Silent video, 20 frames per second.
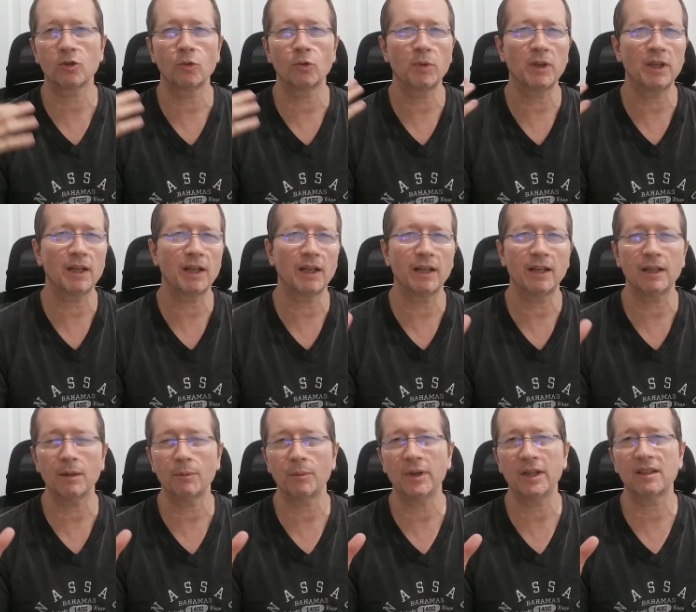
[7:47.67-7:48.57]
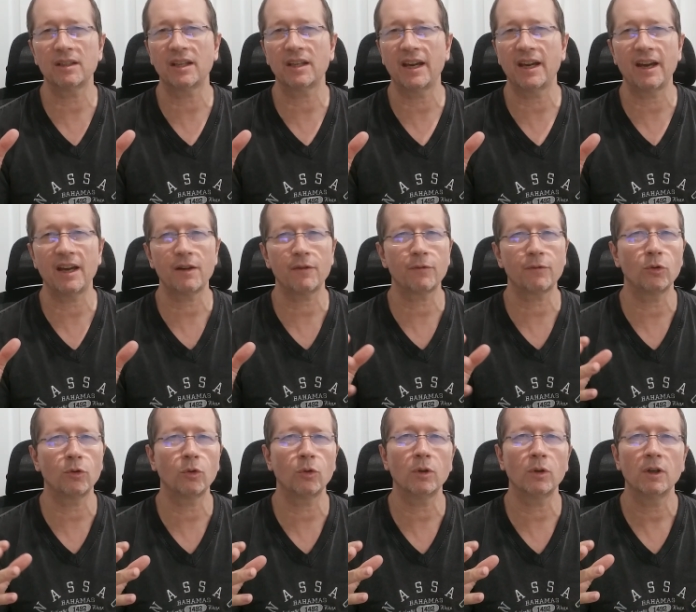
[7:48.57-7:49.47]
to be a little bit
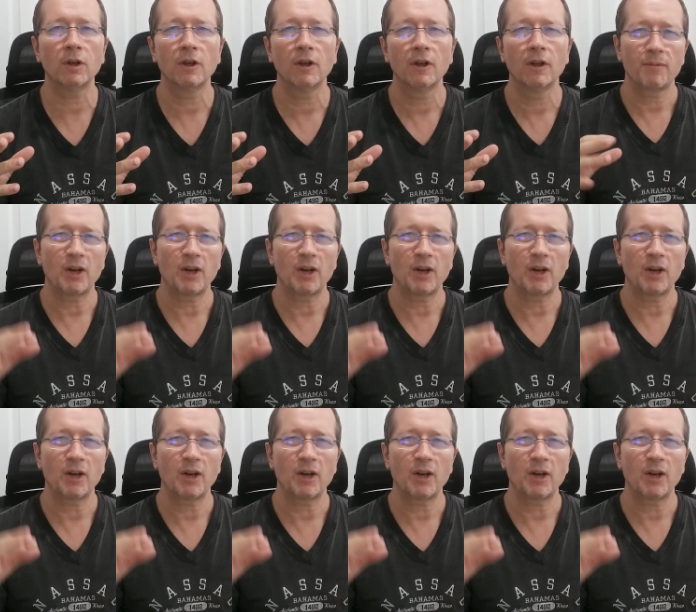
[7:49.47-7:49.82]
careful.